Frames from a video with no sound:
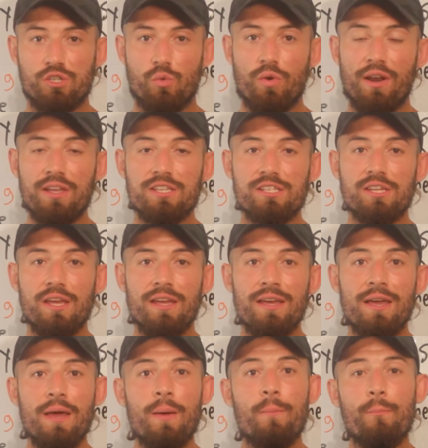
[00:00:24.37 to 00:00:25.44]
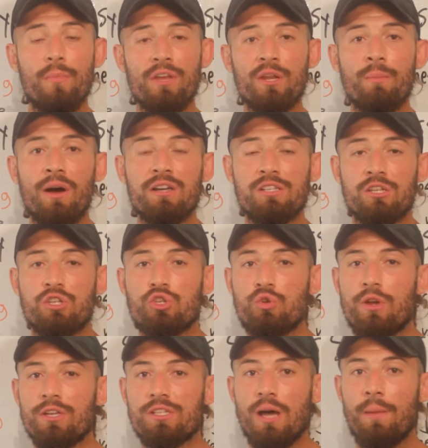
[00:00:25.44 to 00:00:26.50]
So when I say minimizing
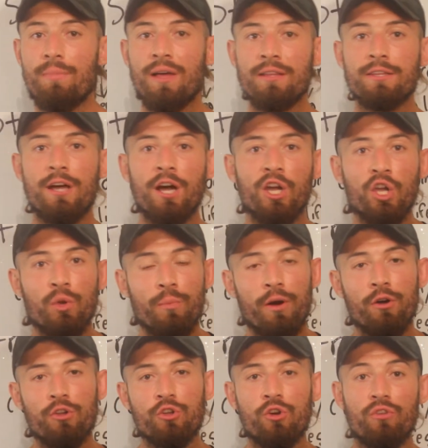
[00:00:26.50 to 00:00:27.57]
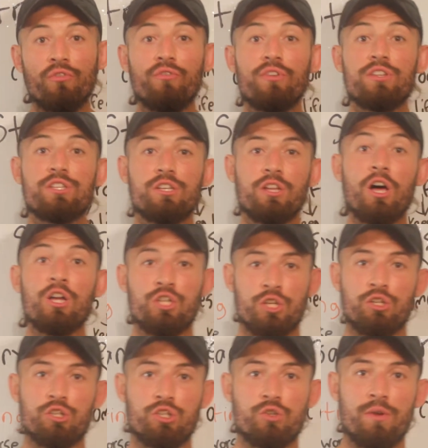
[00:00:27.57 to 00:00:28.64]
stress, I'm not talking about your
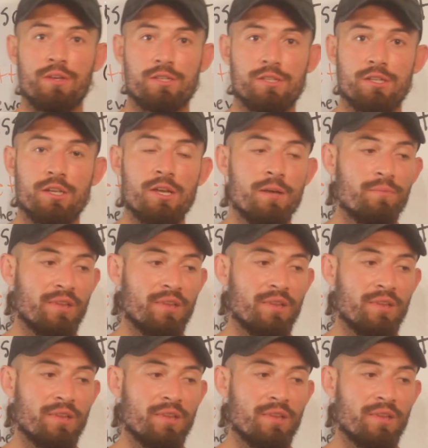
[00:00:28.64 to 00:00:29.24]
physiological stress,